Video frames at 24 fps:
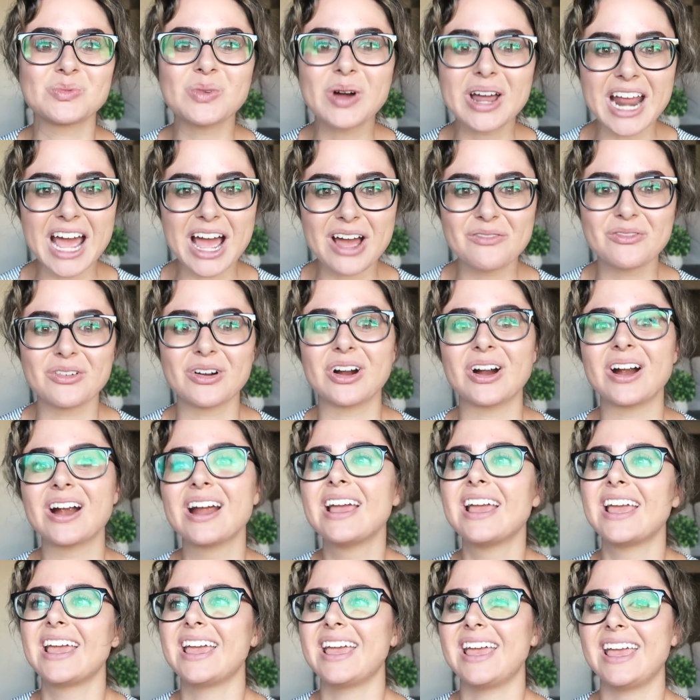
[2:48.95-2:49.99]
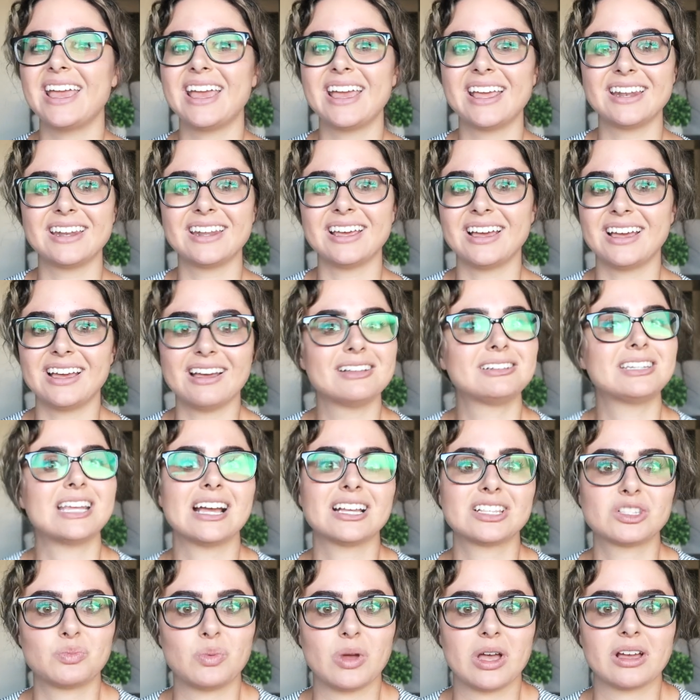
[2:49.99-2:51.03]
whatever in a
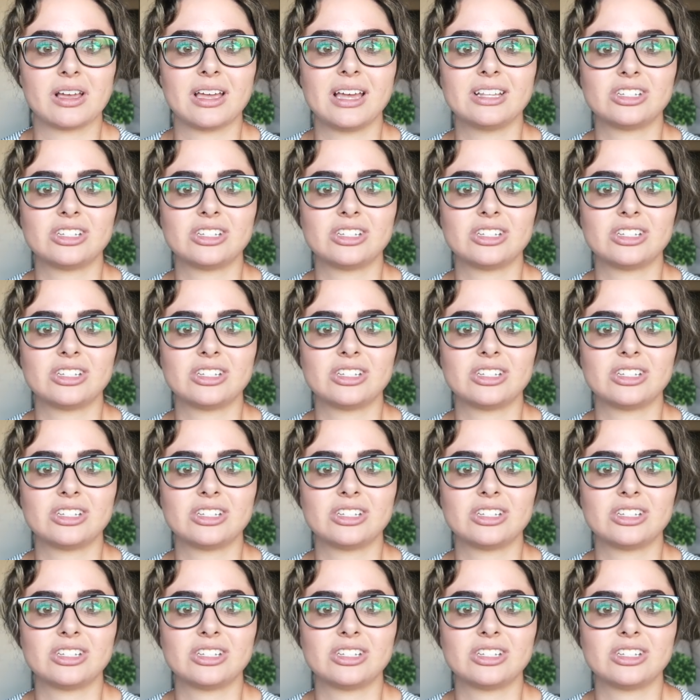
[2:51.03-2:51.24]
textbook.